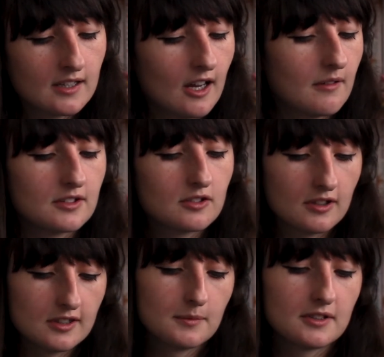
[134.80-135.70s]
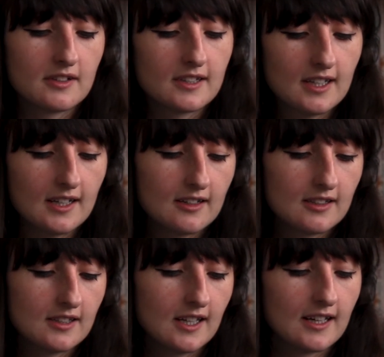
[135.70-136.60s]
Now it's Christmas
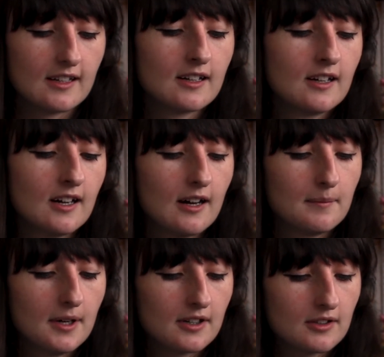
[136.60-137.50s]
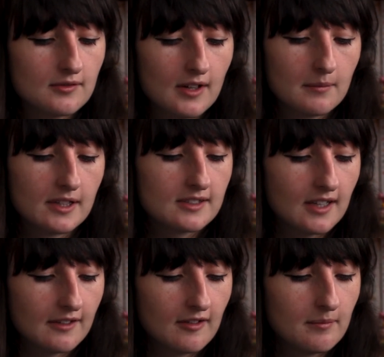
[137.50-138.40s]
1919, and Margot's family is
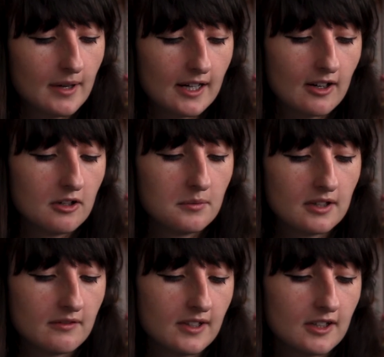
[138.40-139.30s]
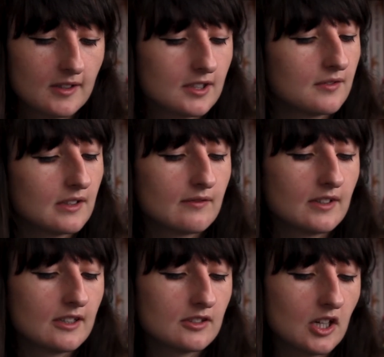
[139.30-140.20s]
gathering back home in the vicarage for the
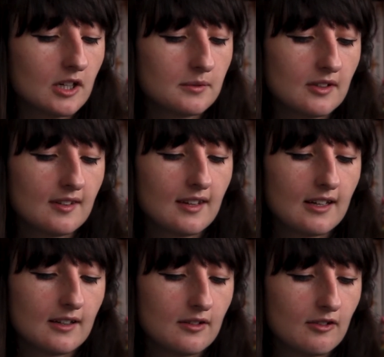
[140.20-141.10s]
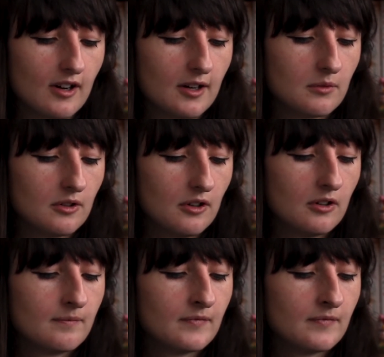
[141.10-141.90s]
first time since the end of the Great War.